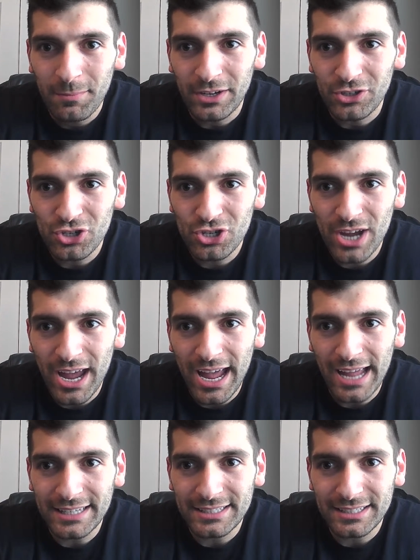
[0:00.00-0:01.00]

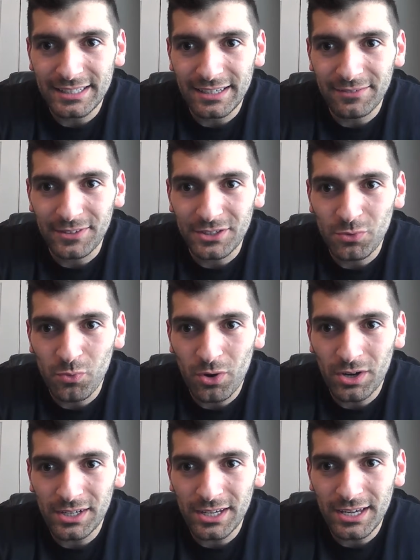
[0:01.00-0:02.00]
chat, if it's
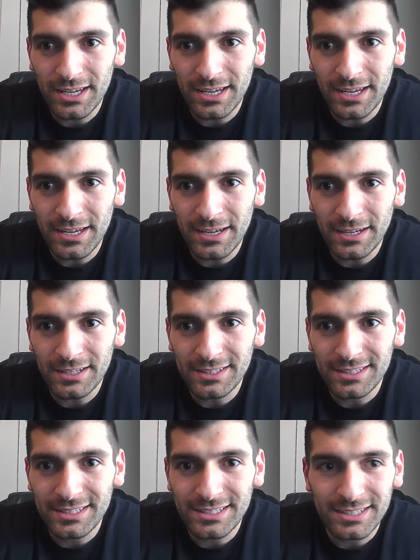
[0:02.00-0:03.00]
working,
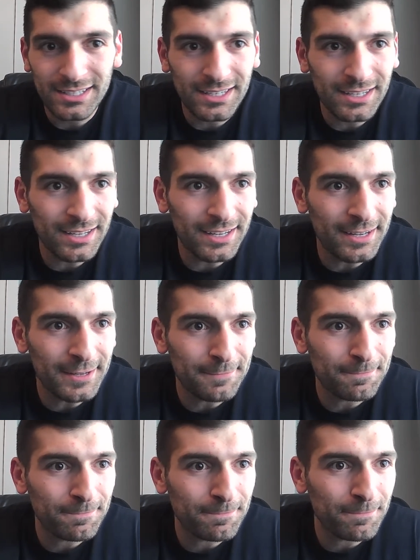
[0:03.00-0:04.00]
let's see.
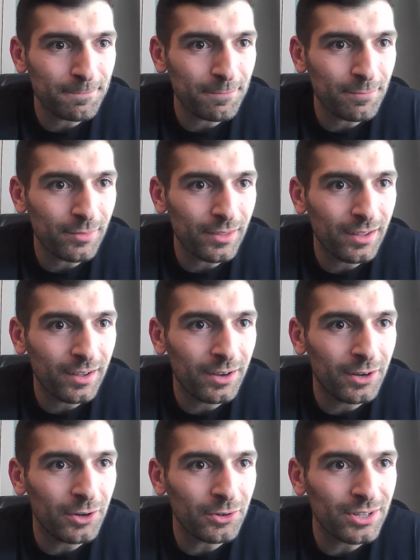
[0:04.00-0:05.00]

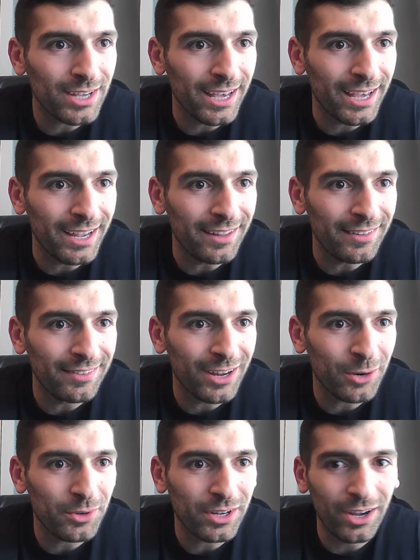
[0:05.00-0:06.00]
Okay, there
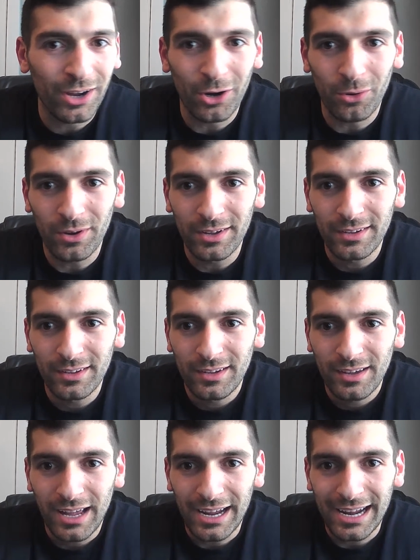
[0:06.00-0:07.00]
we go.
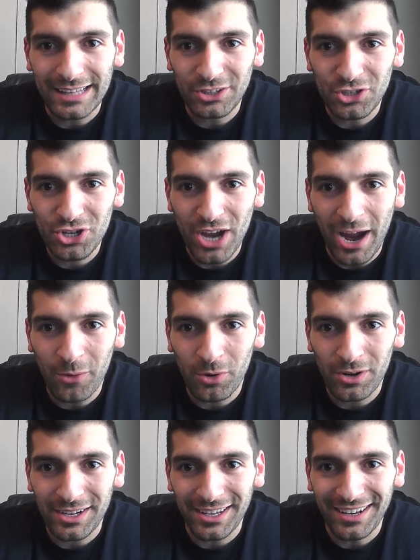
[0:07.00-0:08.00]
I got the chat
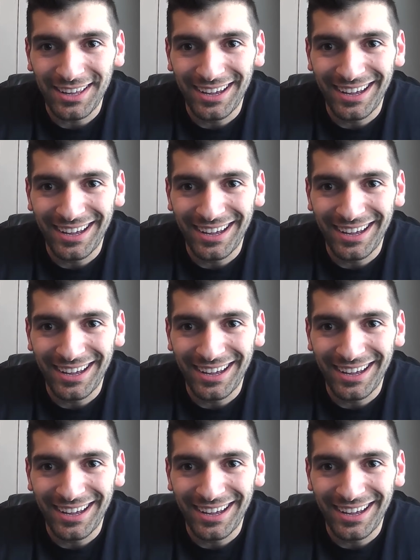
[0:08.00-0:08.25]
working.